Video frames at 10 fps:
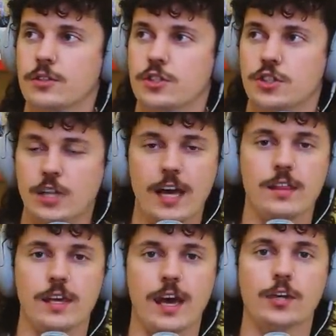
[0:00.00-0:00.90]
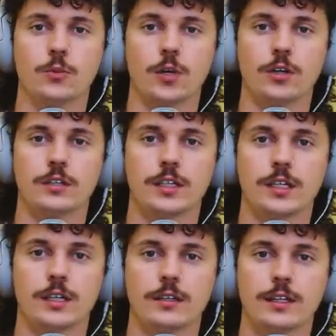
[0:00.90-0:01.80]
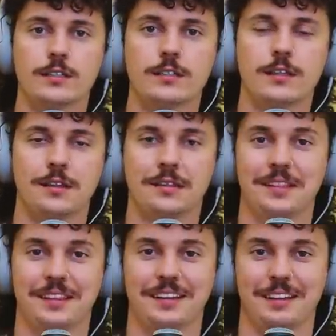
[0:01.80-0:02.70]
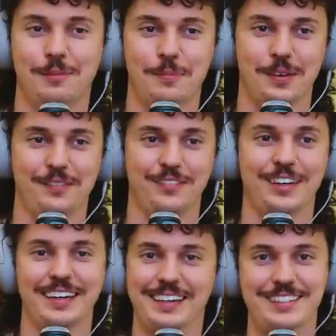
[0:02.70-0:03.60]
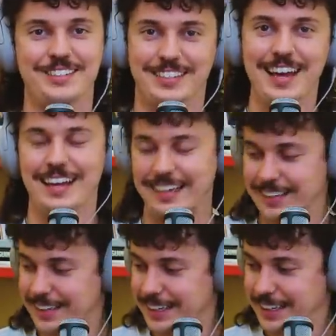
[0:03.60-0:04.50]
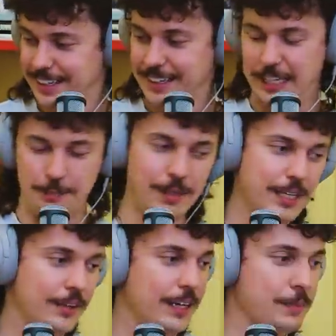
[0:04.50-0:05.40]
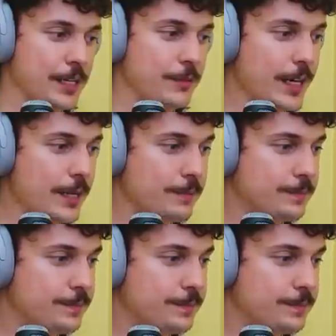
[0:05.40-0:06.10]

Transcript: say the N-word, you know? That's, that'd be pretty fucking insane. But you know what I mean, right?